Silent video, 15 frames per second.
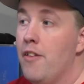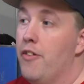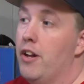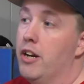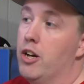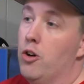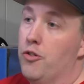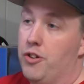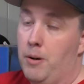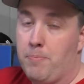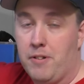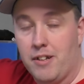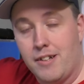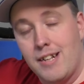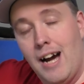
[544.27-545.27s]
Then it goes
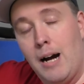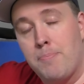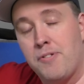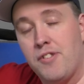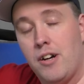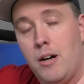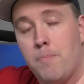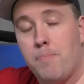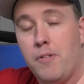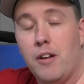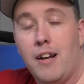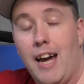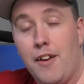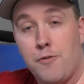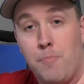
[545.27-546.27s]
up to the top sump
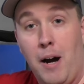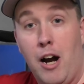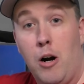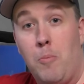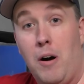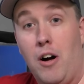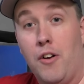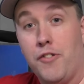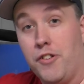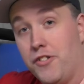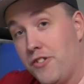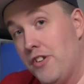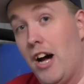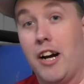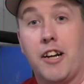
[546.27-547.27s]
that has bioballs
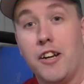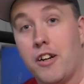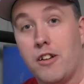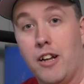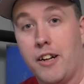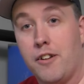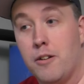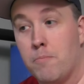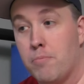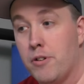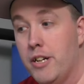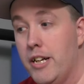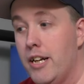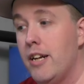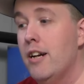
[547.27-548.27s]
that's not going to collect
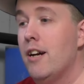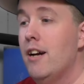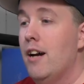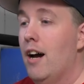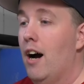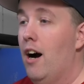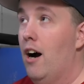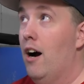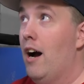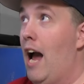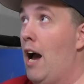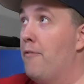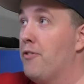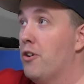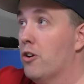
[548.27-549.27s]
debris
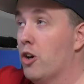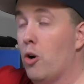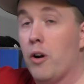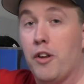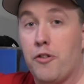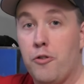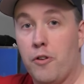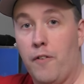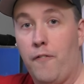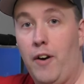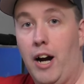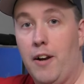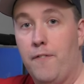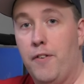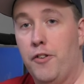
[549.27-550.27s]
after going through the
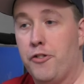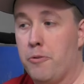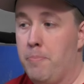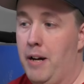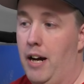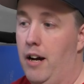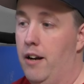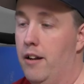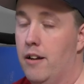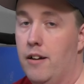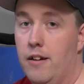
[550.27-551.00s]
fine filter pad.